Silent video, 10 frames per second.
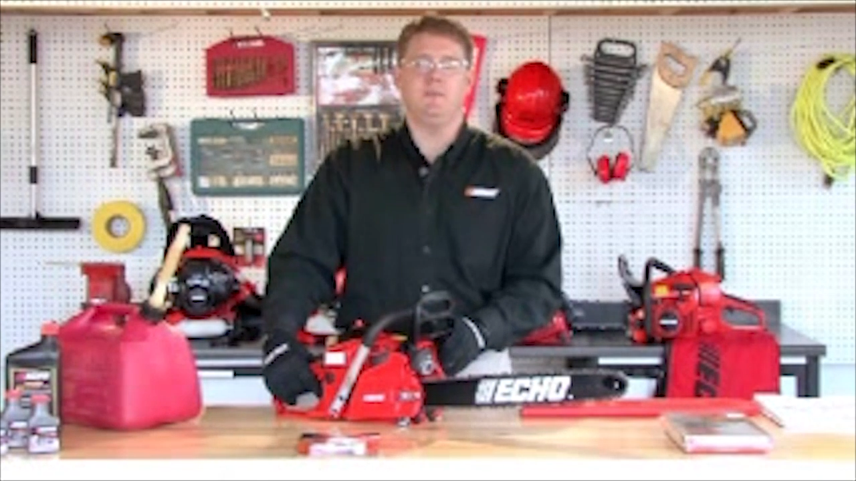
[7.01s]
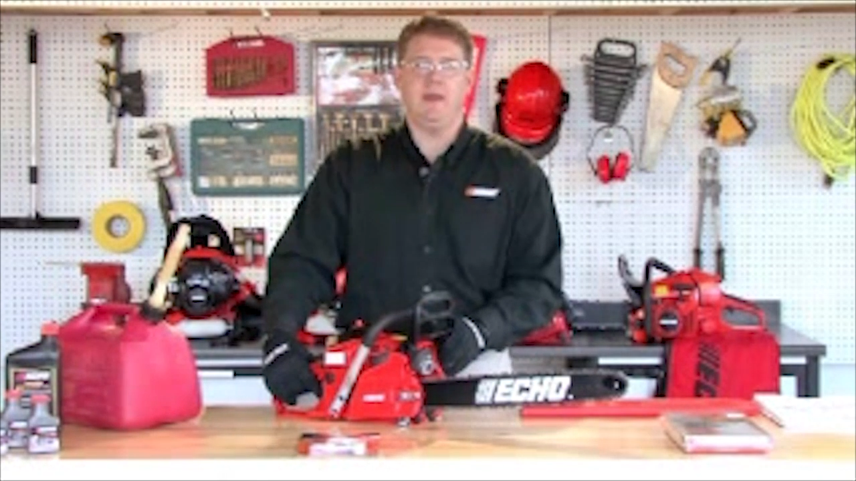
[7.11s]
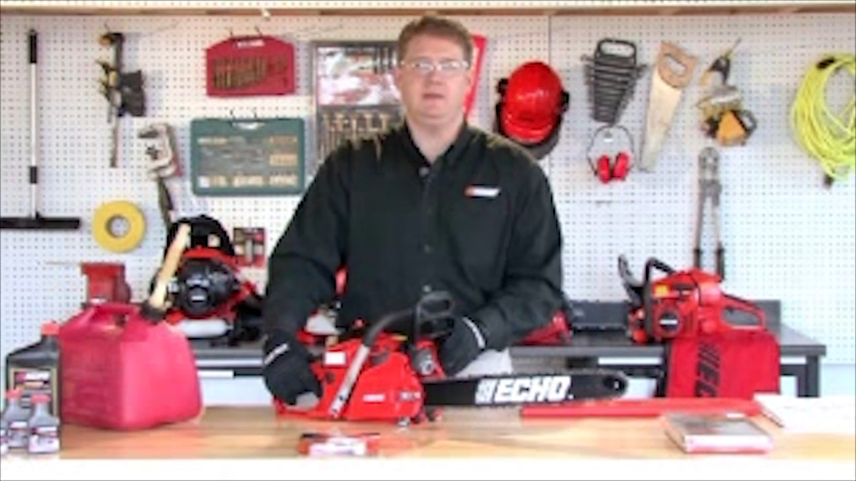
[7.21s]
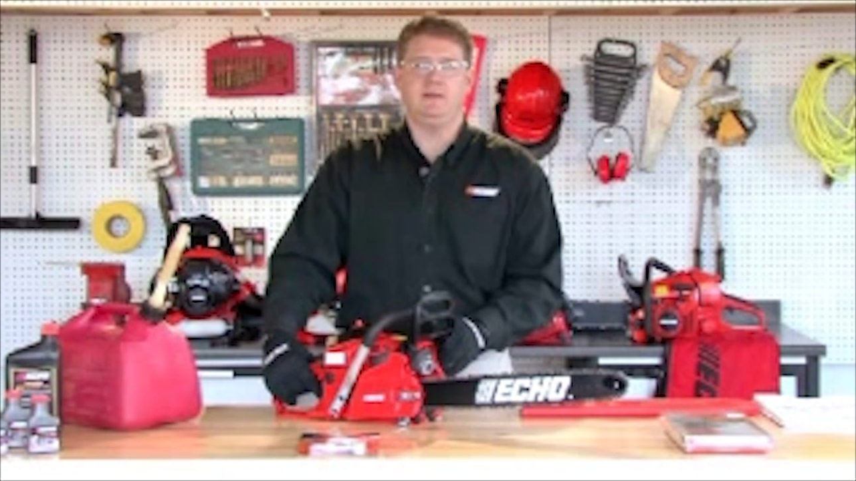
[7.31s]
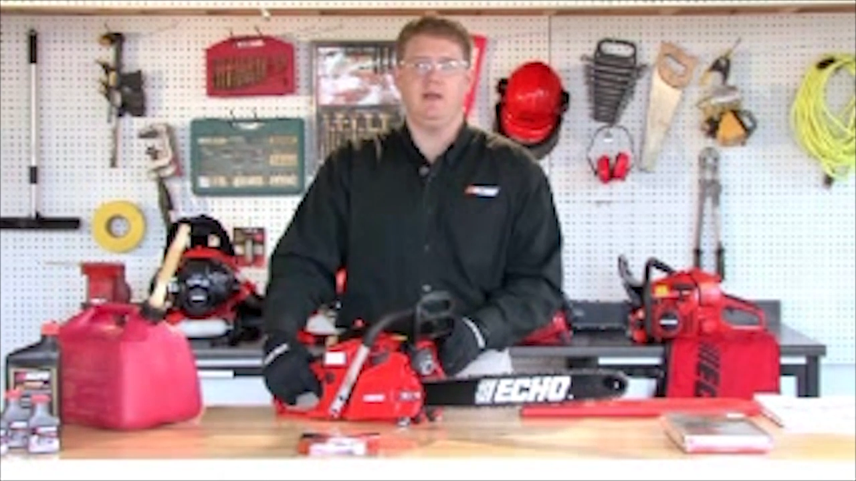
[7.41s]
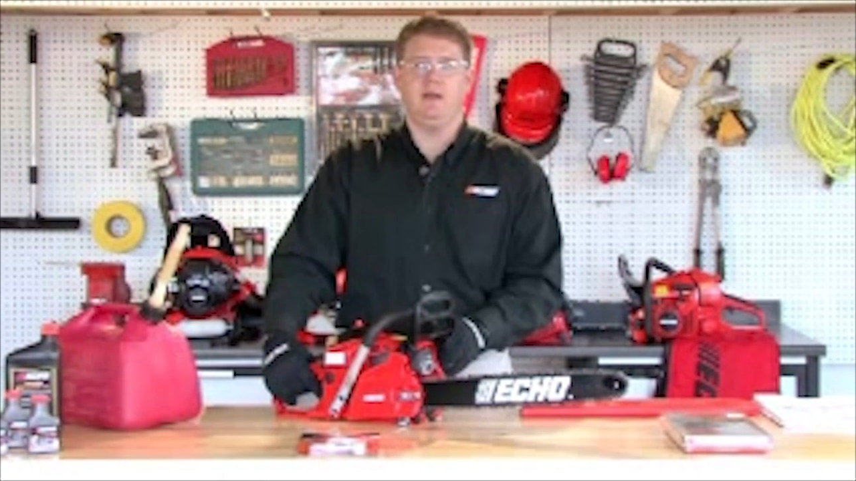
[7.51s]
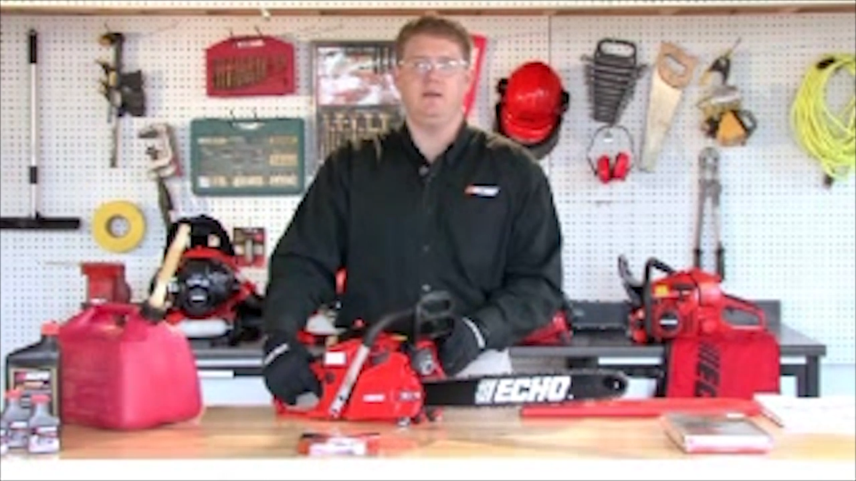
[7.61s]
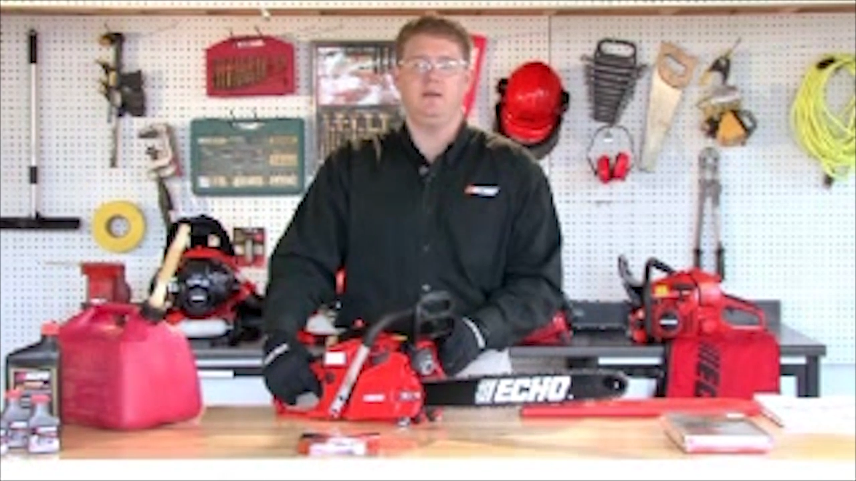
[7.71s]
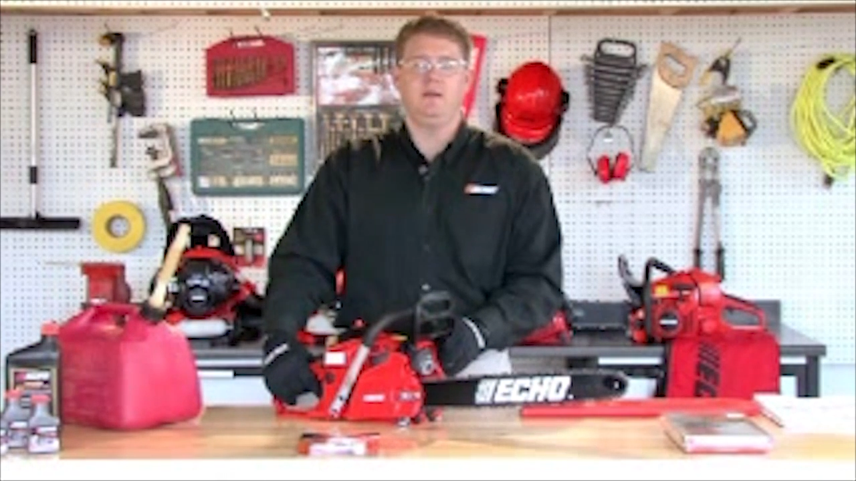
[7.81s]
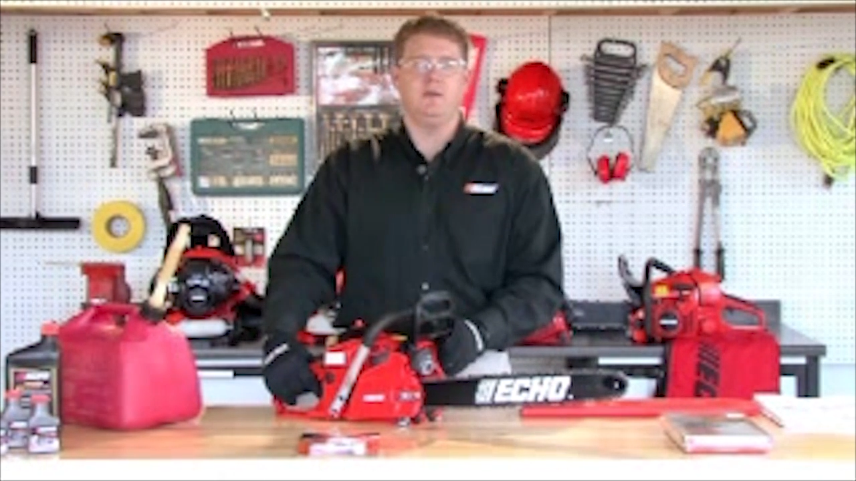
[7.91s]

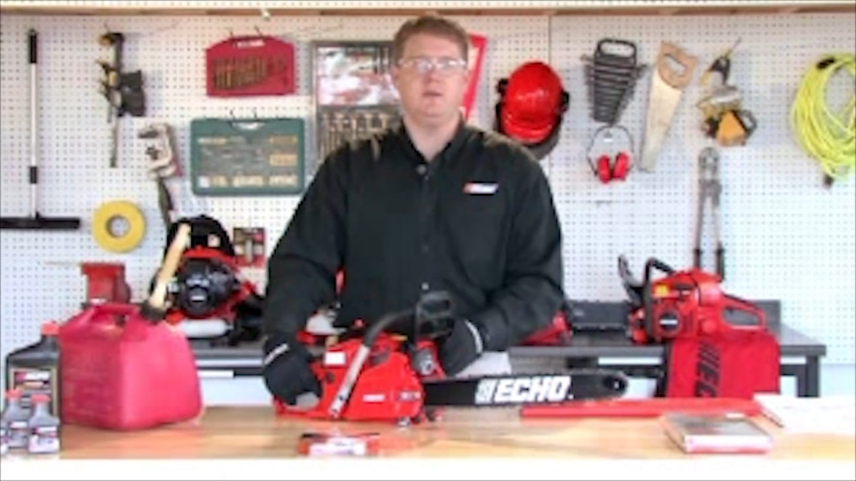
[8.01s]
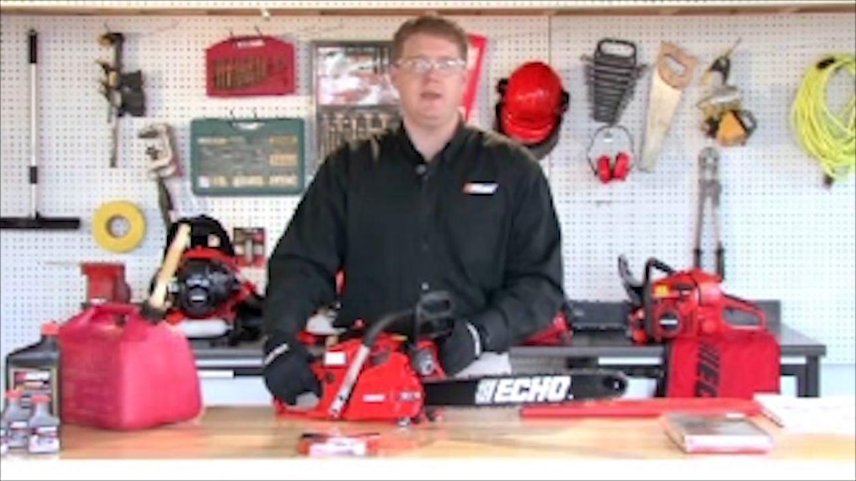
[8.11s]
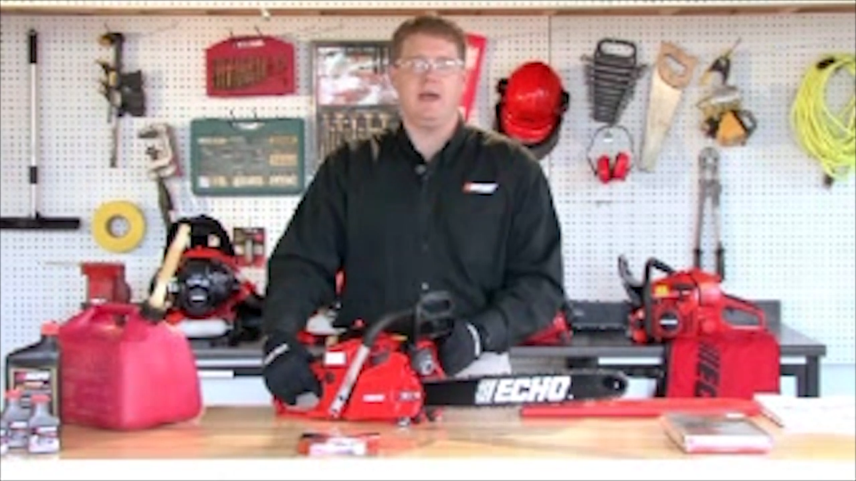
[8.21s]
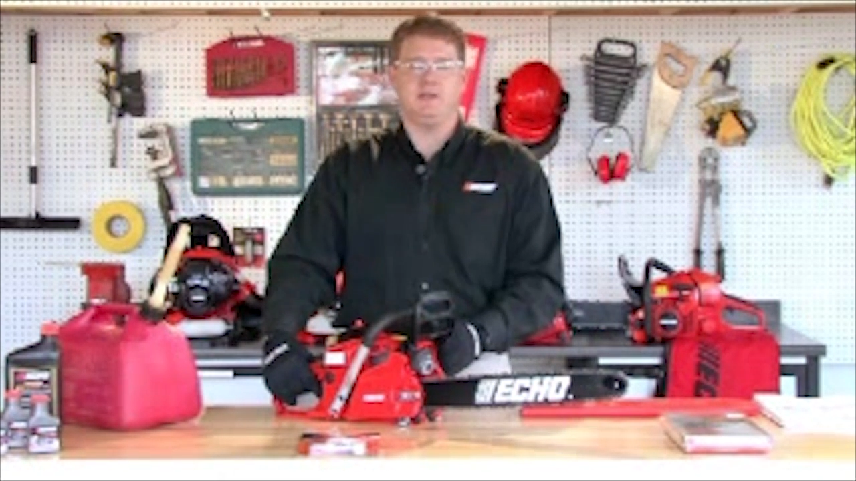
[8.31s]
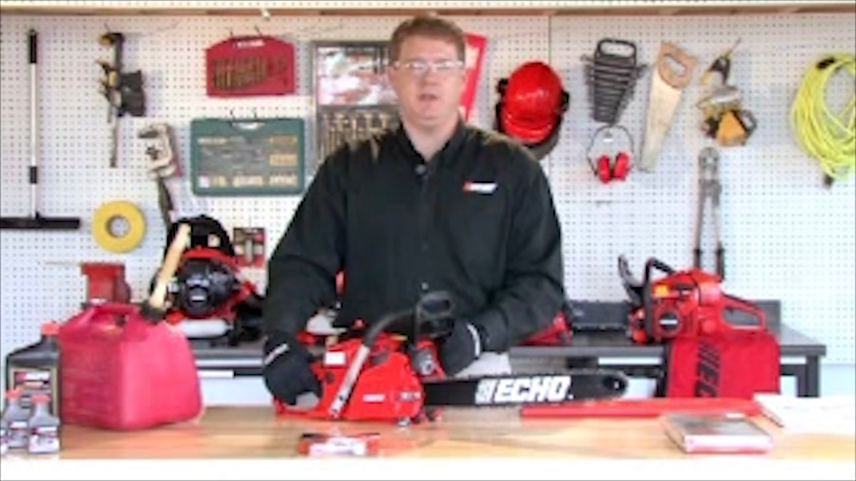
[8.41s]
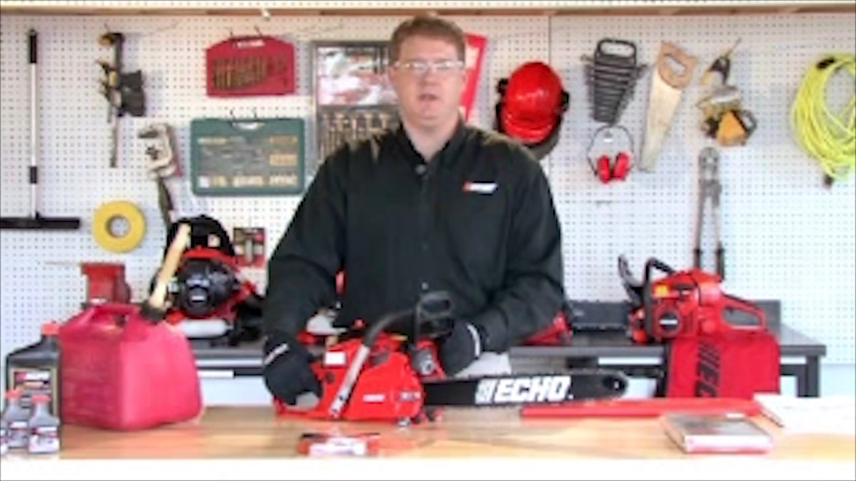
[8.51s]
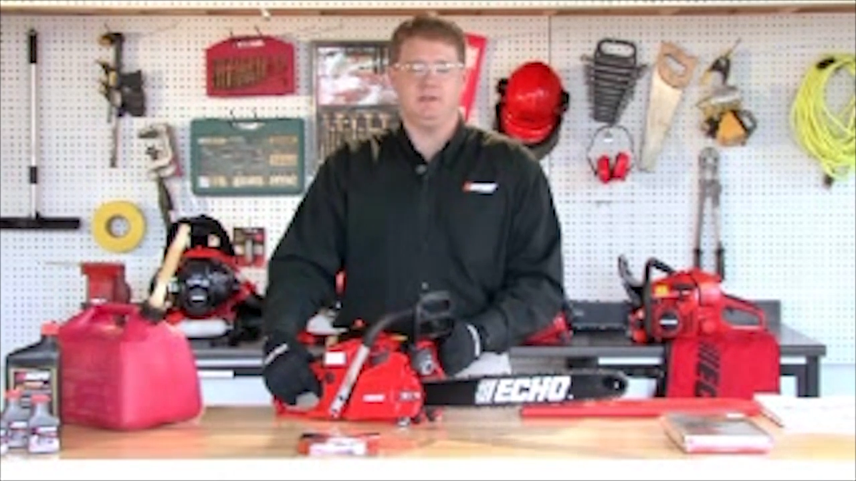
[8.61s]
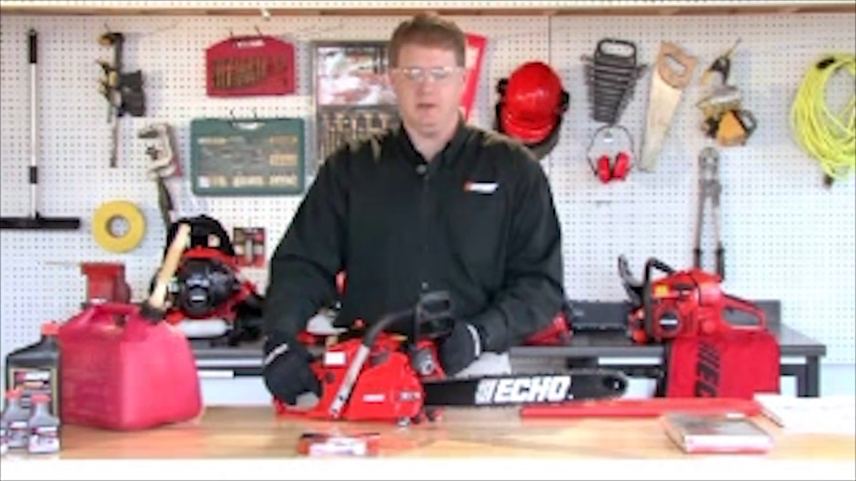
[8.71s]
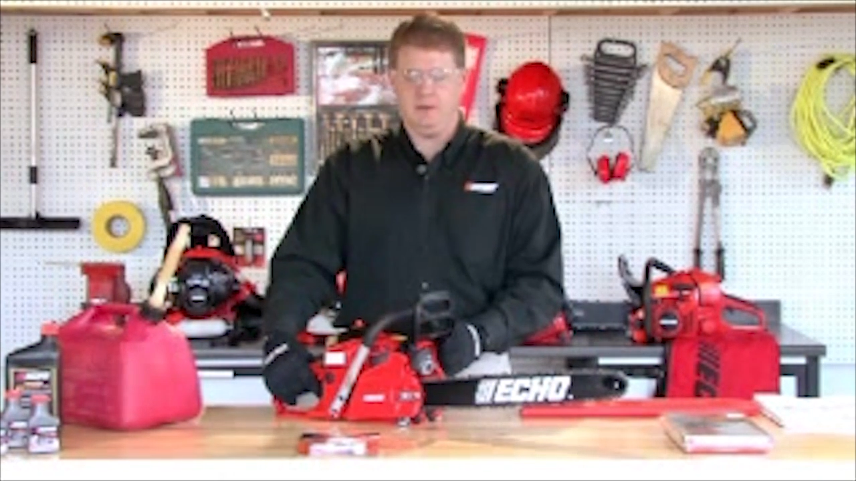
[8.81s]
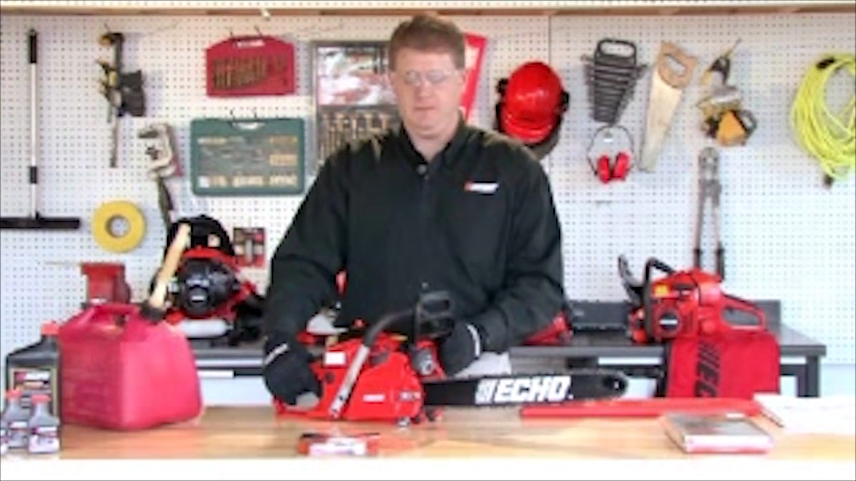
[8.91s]
maintain your gas
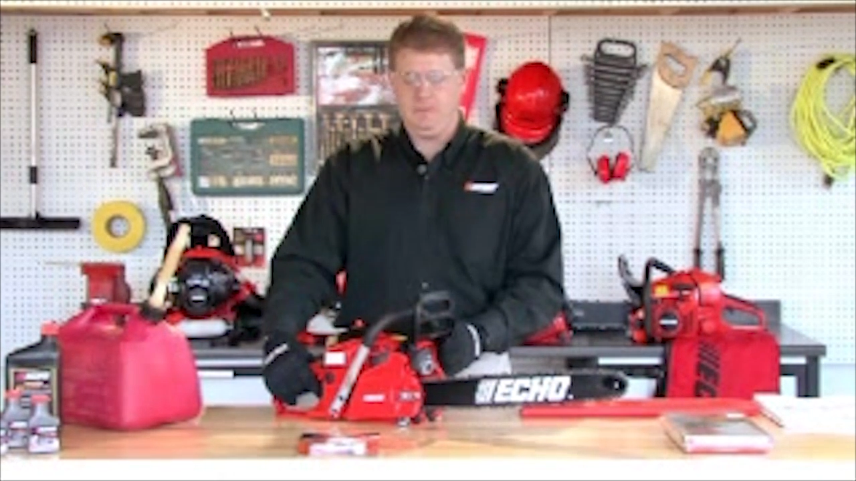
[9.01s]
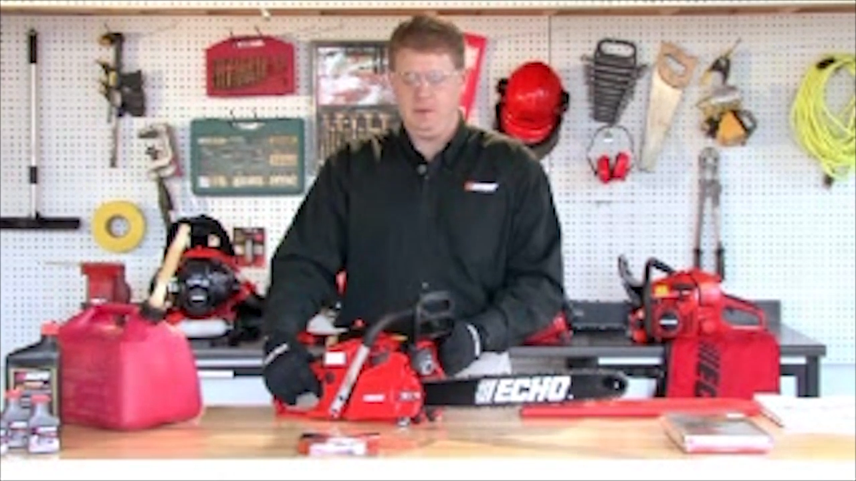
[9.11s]
chainsaw.